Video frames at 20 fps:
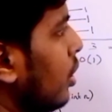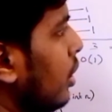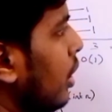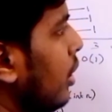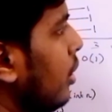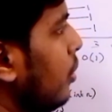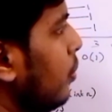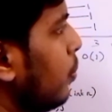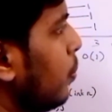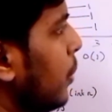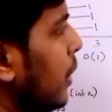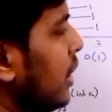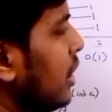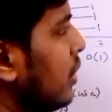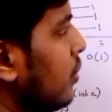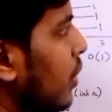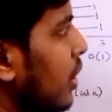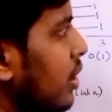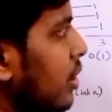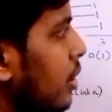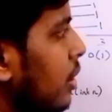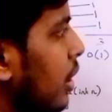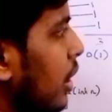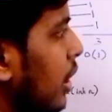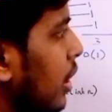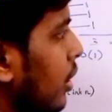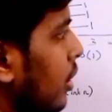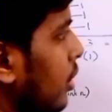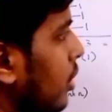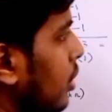then plus 1
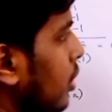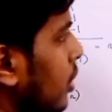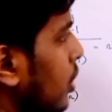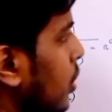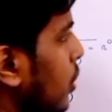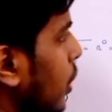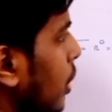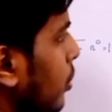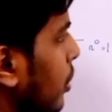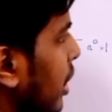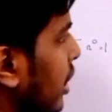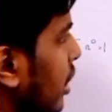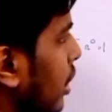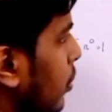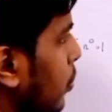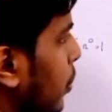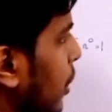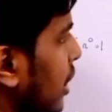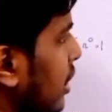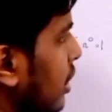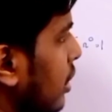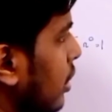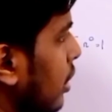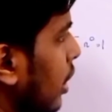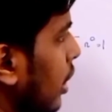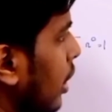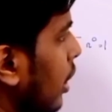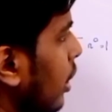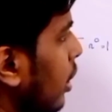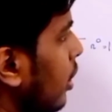3. So I am writing plus
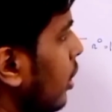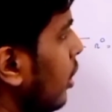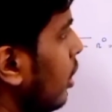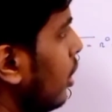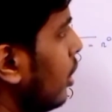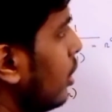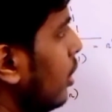3.